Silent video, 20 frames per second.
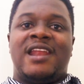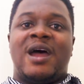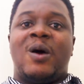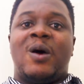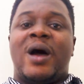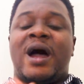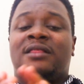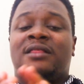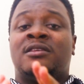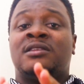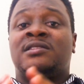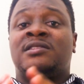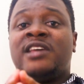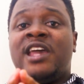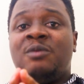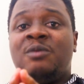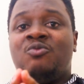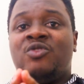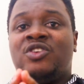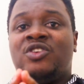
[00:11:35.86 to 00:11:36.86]
Now, at this
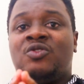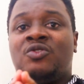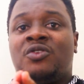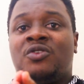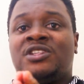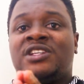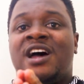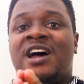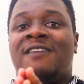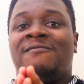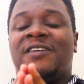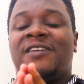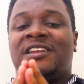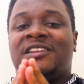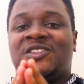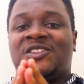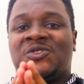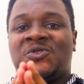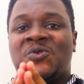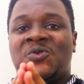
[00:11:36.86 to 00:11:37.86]
time, we do not have any
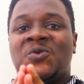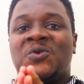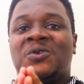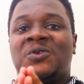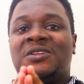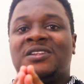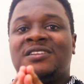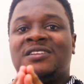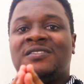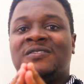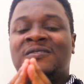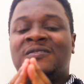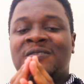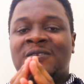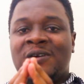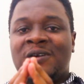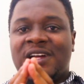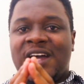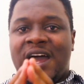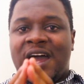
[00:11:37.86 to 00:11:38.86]
school
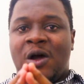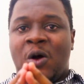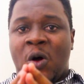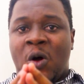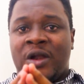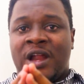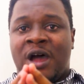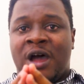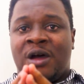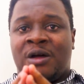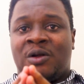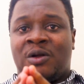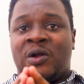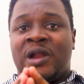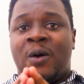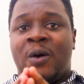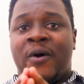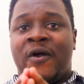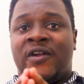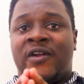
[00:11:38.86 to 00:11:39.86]
on
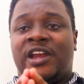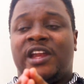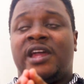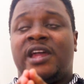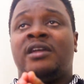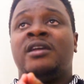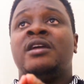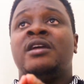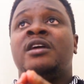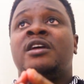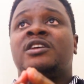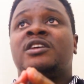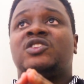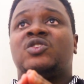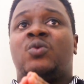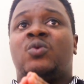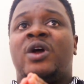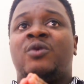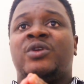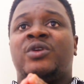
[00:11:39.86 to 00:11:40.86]
our ADAI. So
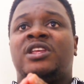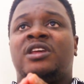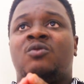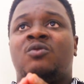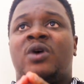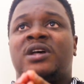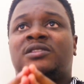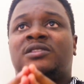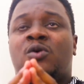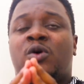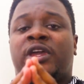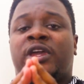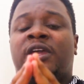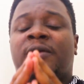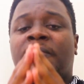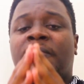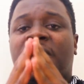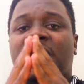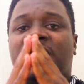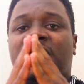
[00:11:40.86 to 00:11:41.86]
what we did was, okay,
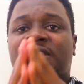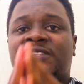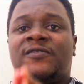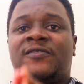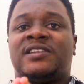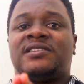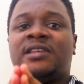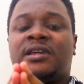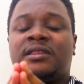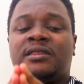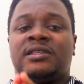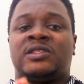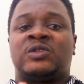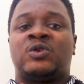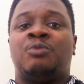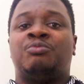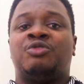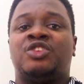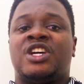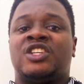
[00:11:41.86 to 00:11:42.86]
let's first take these
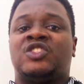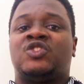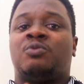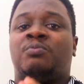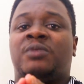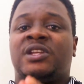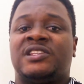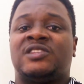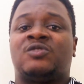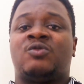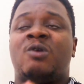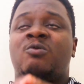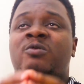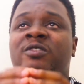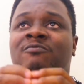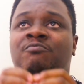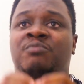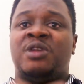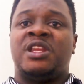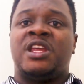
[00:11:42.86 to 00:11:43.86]
computers to places where
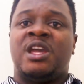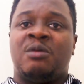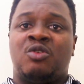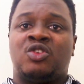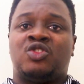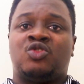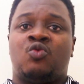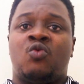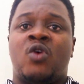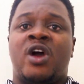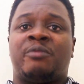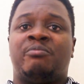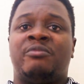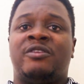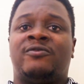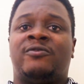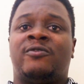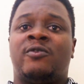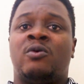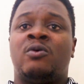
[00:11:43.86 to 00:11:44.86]
we've been able to work
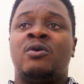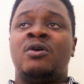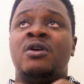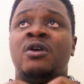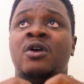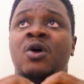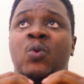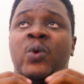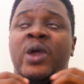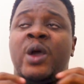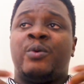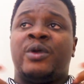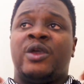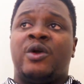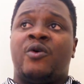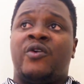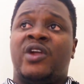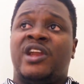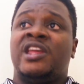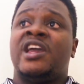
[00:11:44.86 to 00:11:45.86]
before, where we
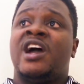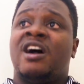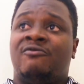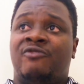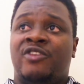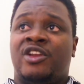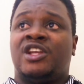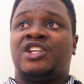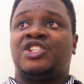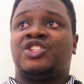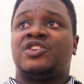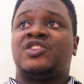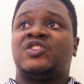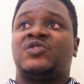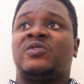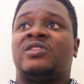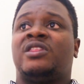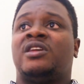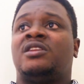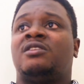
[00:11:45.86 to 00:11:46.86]
already have relations
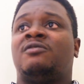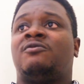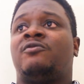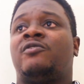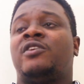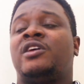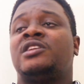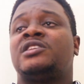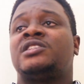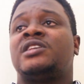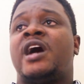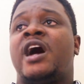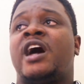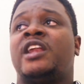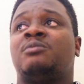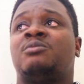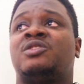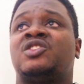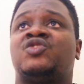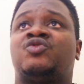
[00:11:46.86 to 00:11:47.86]
with the different
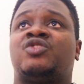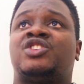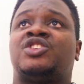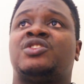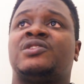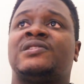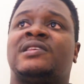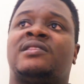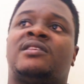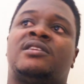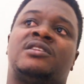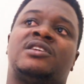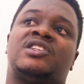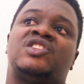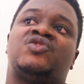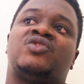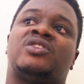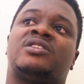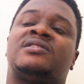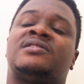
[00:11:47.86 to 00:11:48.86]
administrations of the
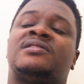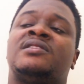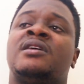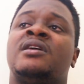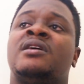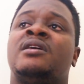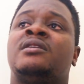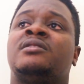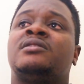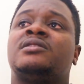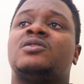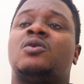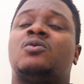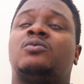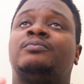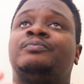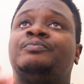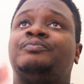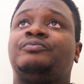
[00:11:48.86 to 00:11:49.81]
districts. So